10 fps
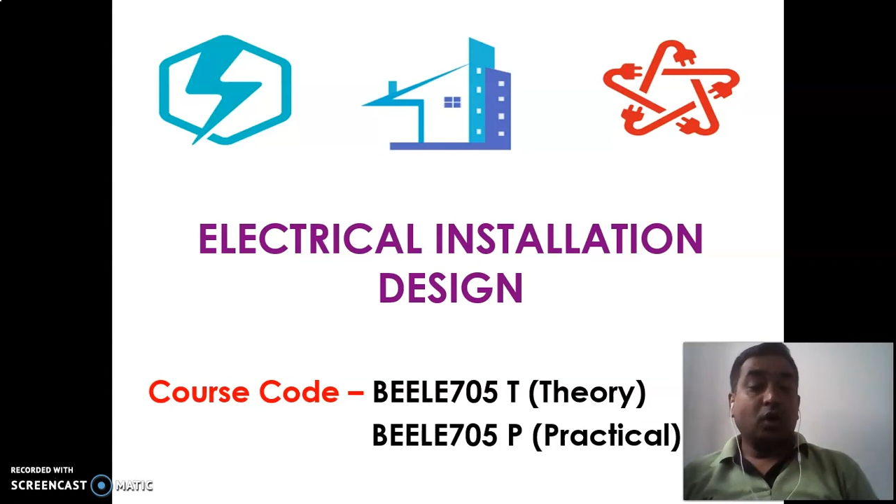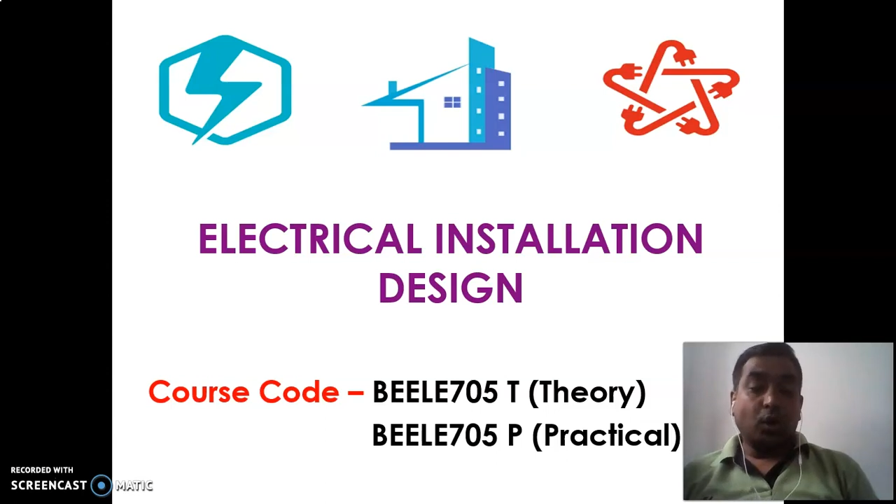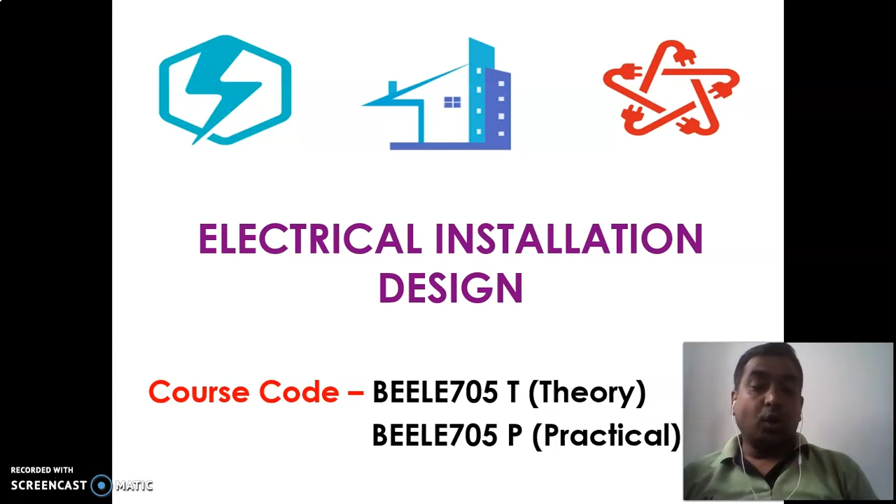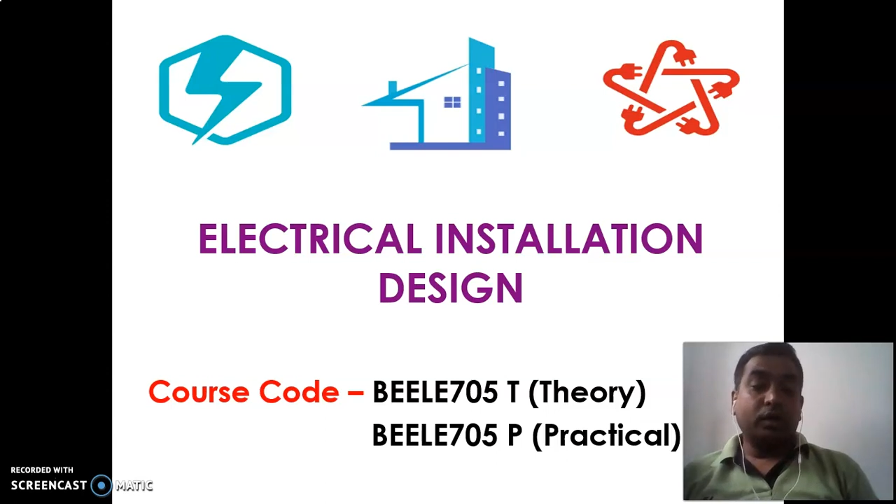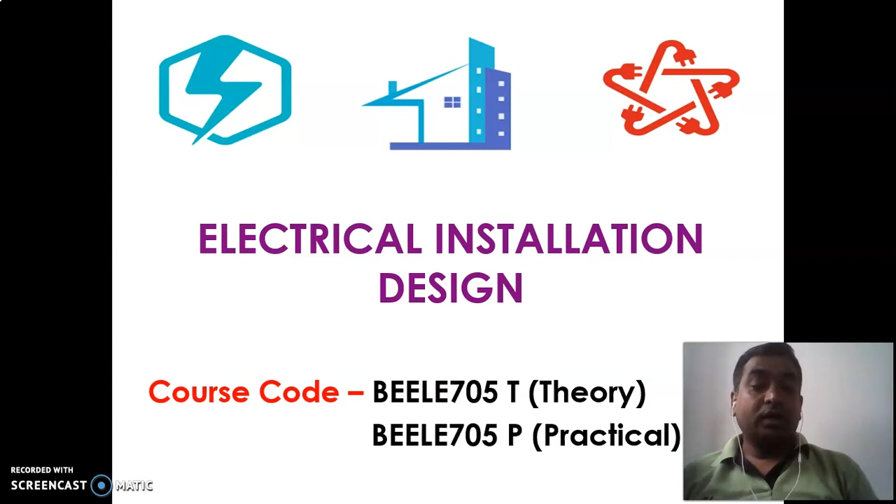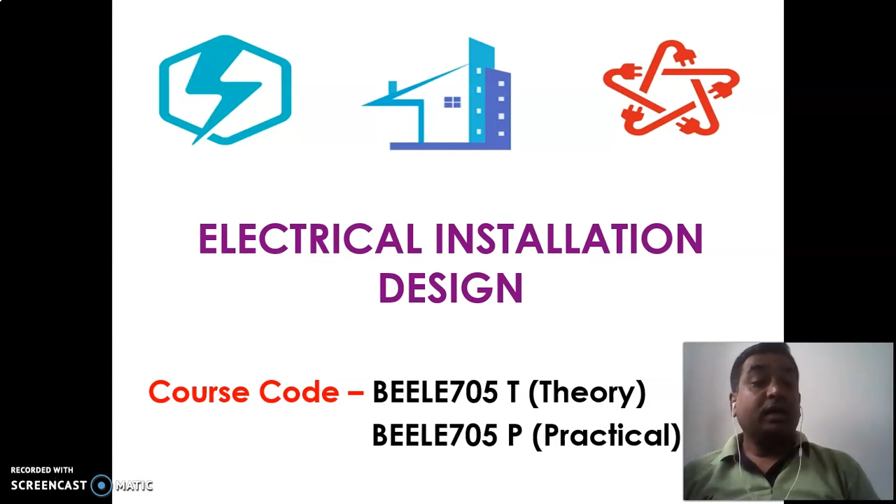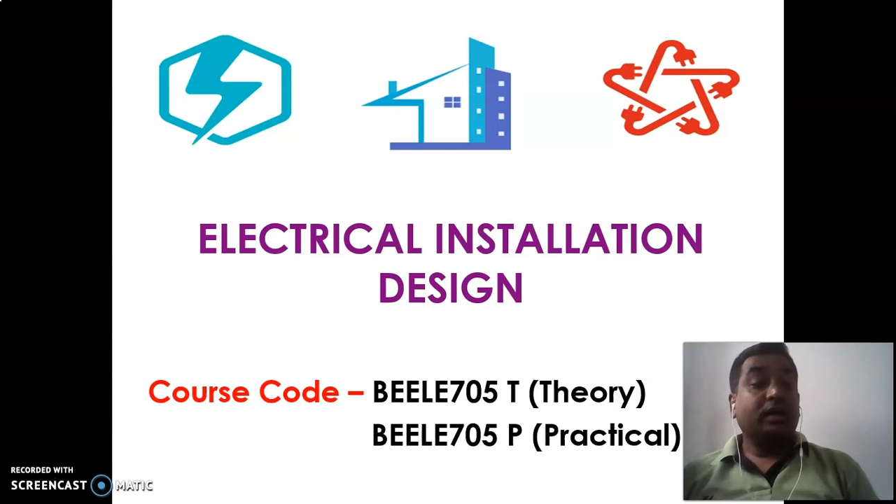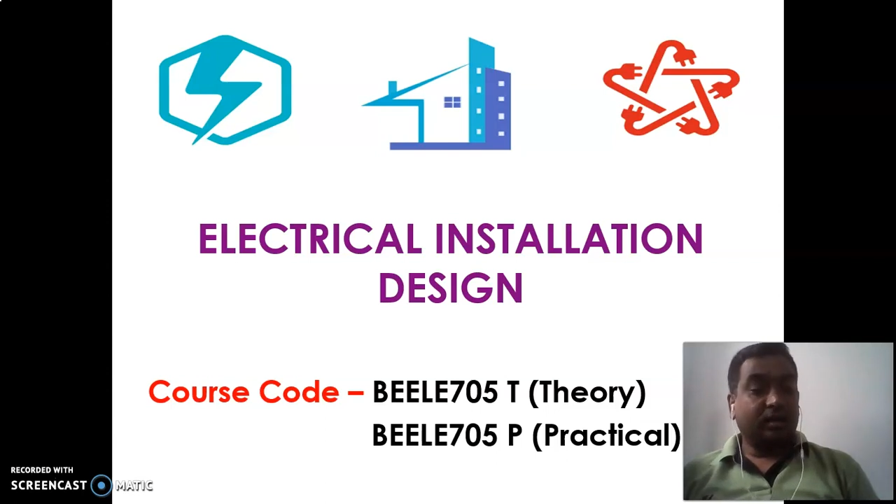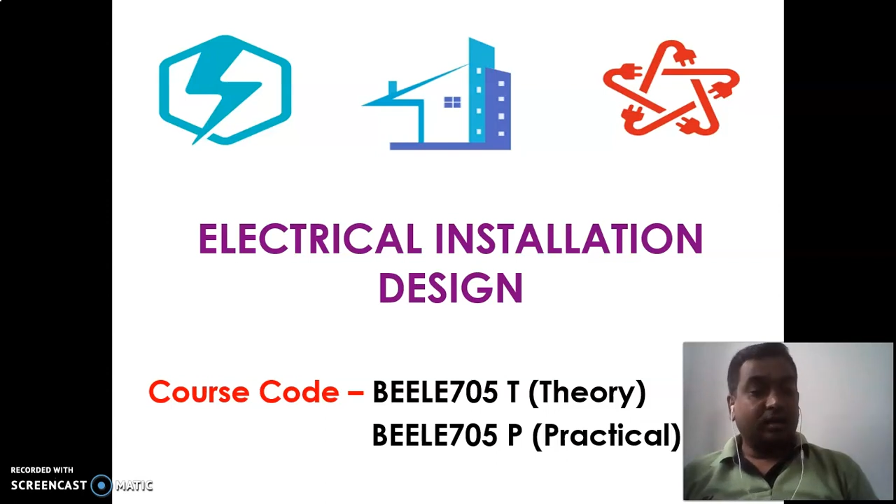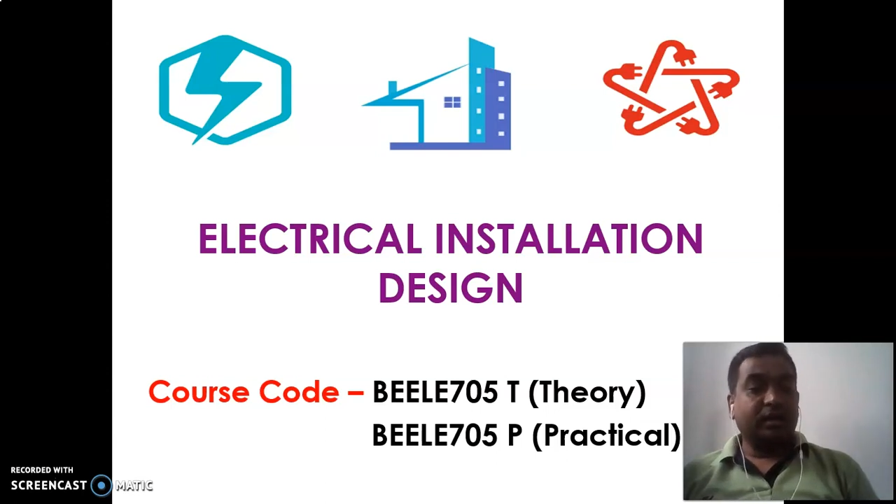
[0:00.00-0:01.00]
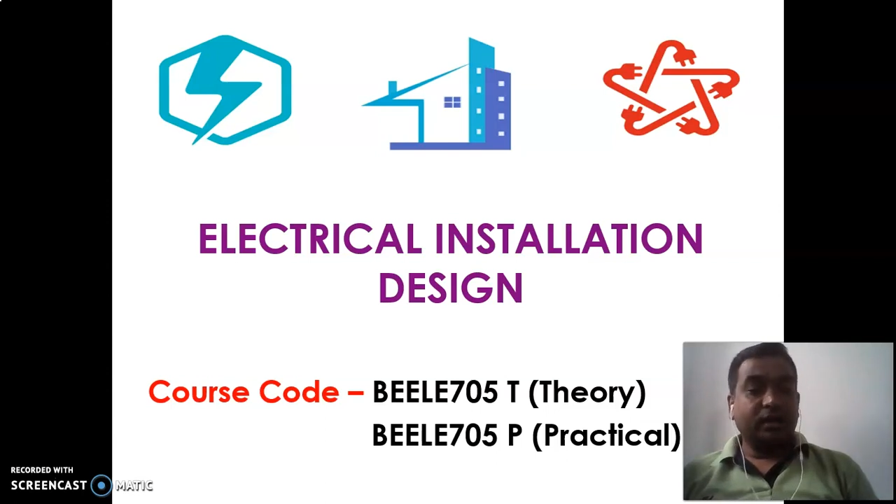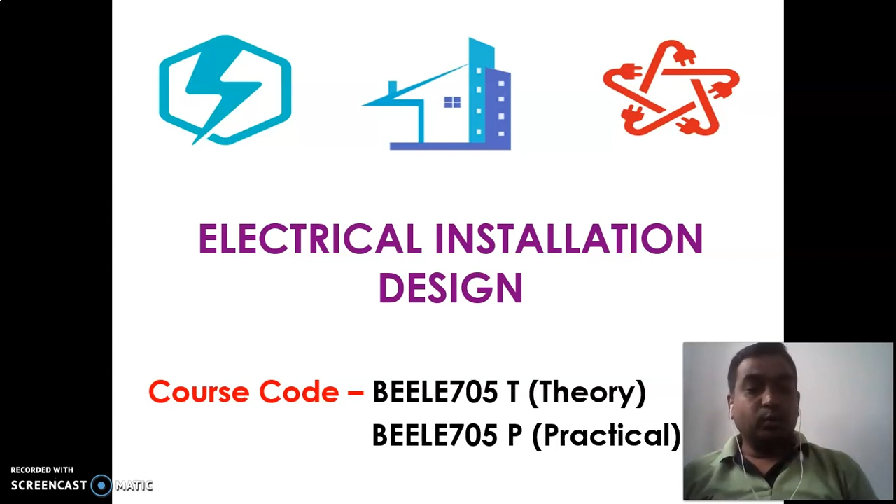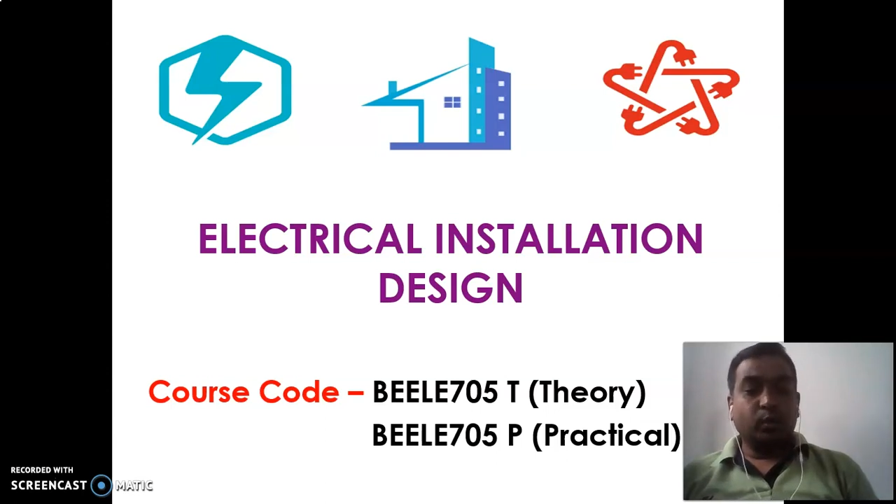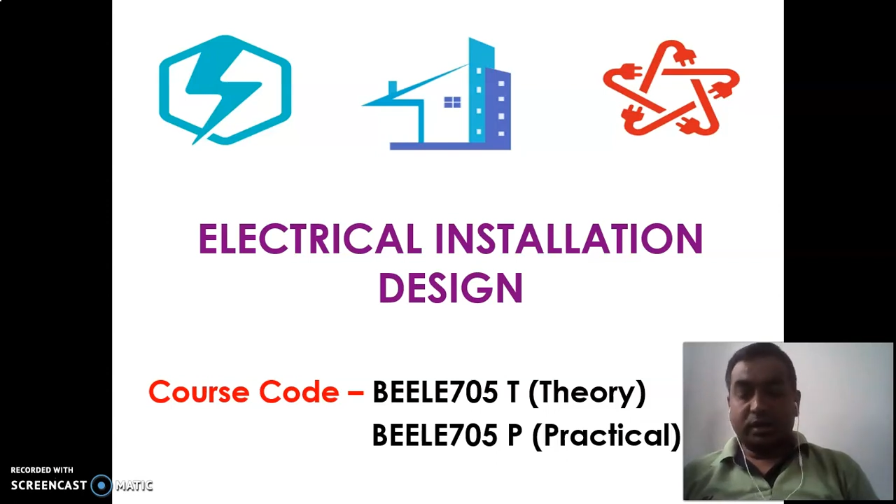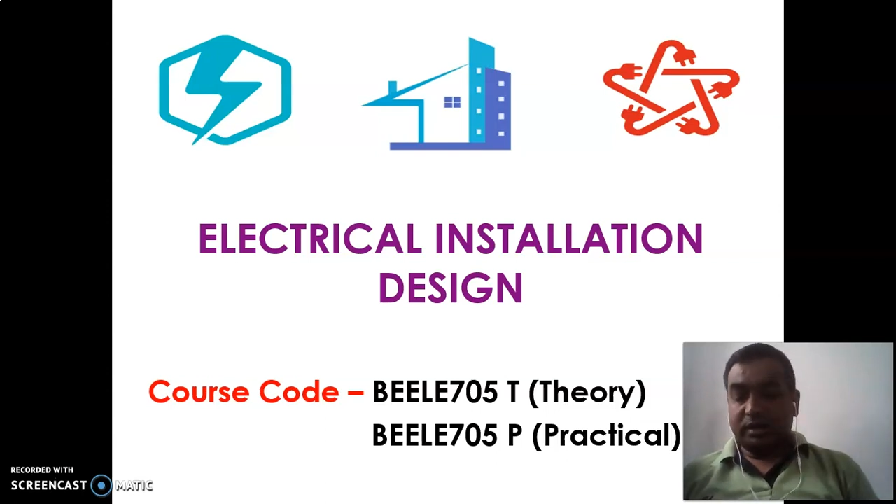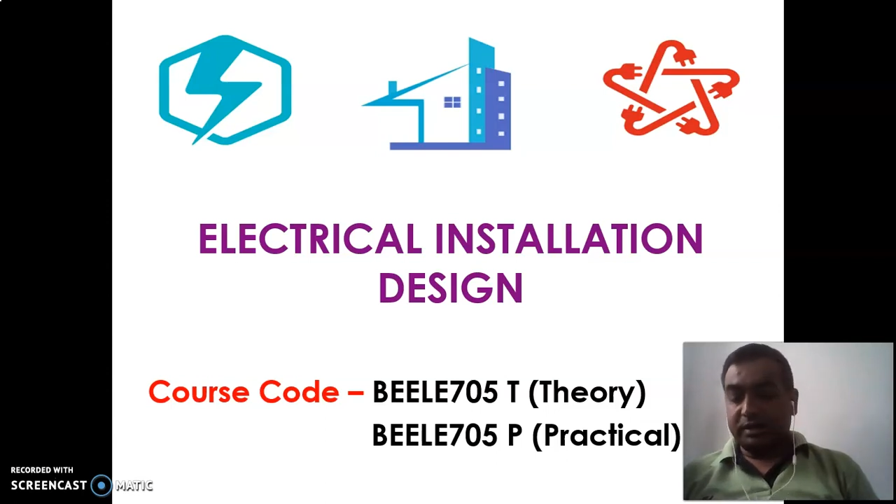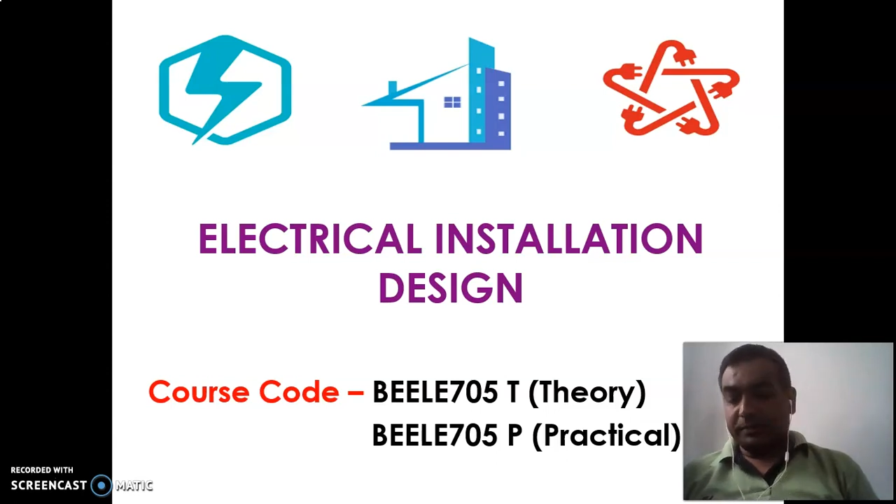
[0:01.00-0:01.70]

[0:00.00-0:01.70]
or real world.